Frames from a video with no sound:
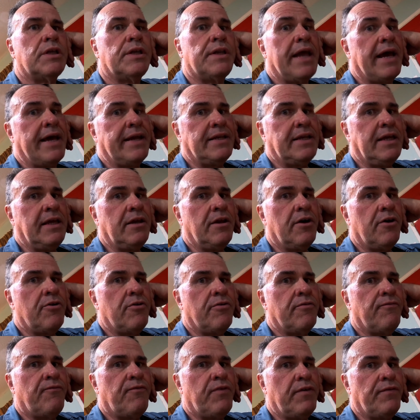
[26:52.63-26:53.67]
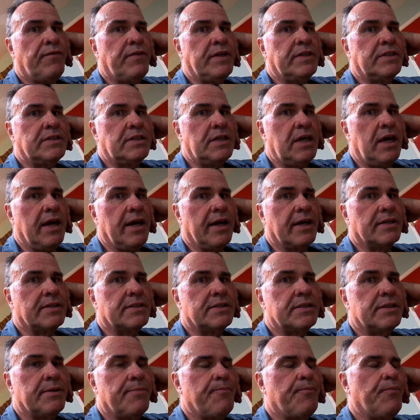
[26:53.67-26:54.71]
in
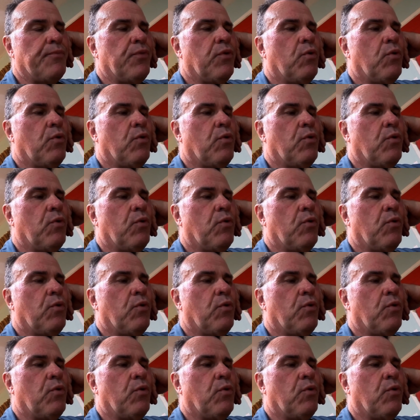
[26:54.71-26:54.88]
1956,